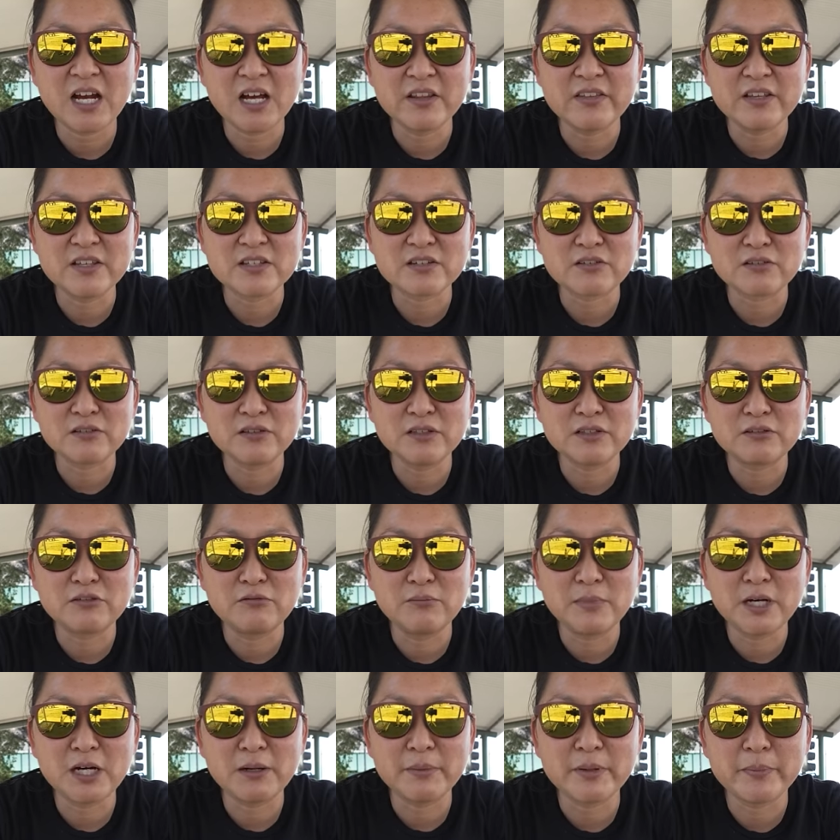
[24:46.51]
These are little
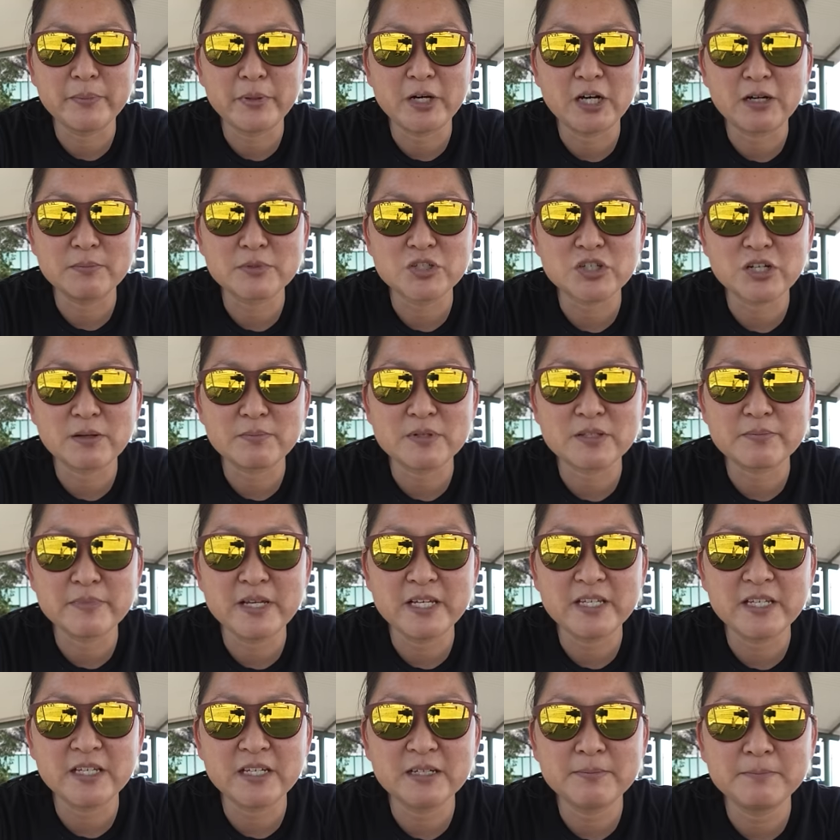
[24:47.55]
mom and pop shops
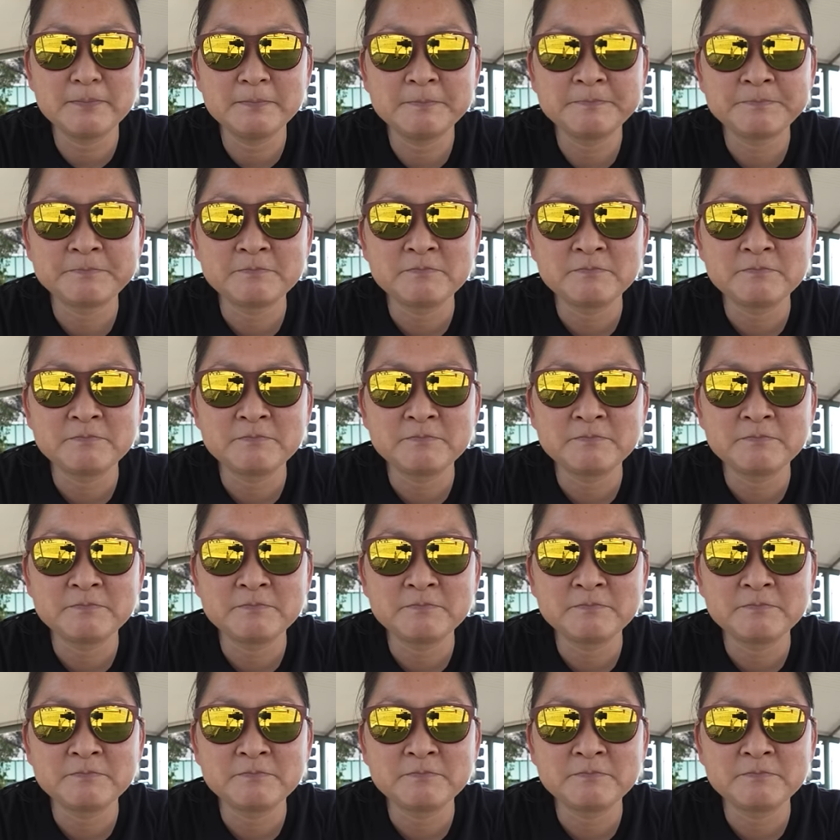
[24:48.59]
making them.